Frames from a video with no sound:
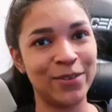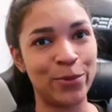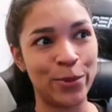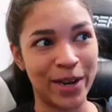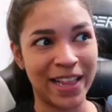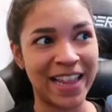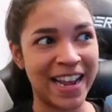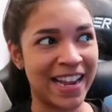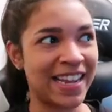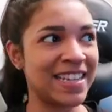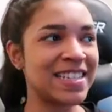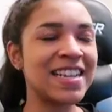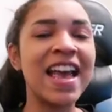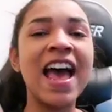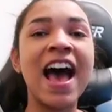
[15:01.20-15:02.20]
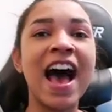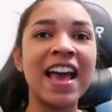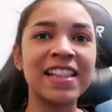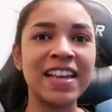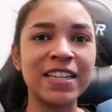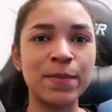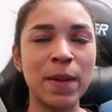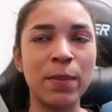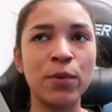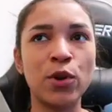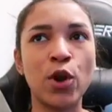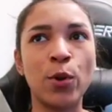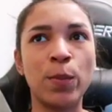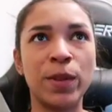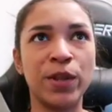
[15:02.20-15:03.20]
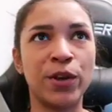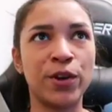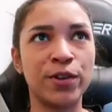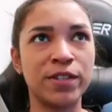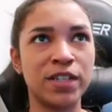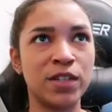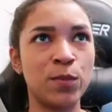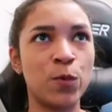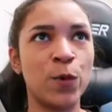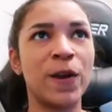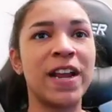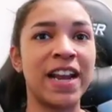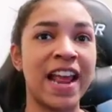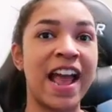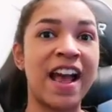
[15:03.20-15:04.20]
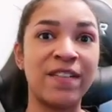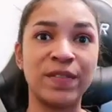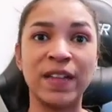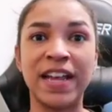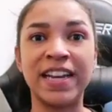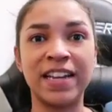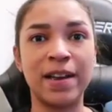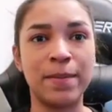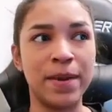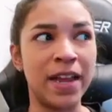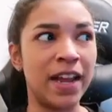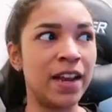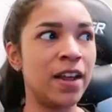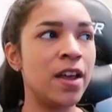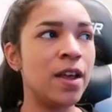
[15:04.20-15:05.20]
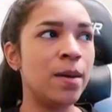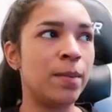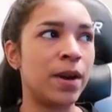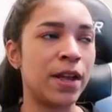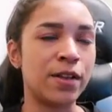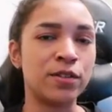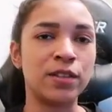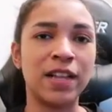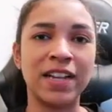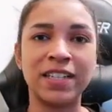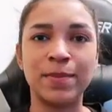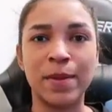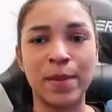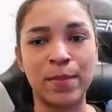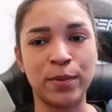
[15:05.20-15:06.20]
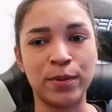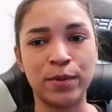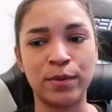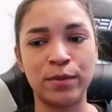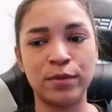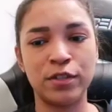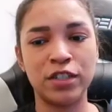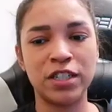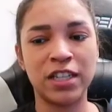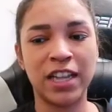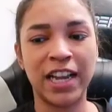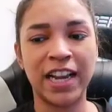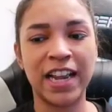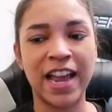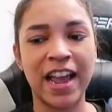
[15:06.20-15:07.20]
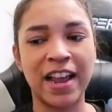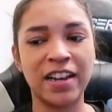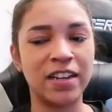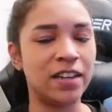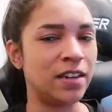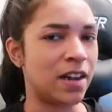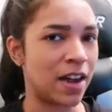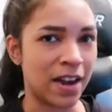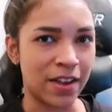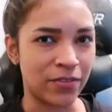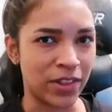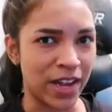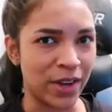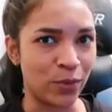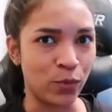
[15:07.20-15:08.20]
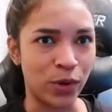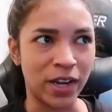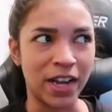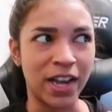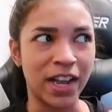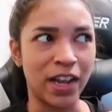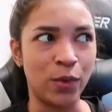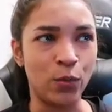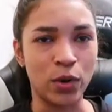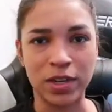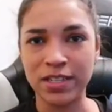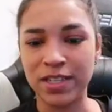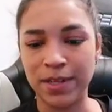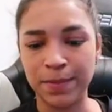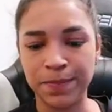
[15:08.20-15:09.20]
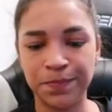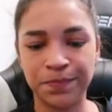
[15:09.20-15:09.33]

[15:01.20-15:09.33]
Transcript: what I like, because I like to be able to open the curtains in the morning and have light come in, but I also like to be able to like not have light when I want to sleep.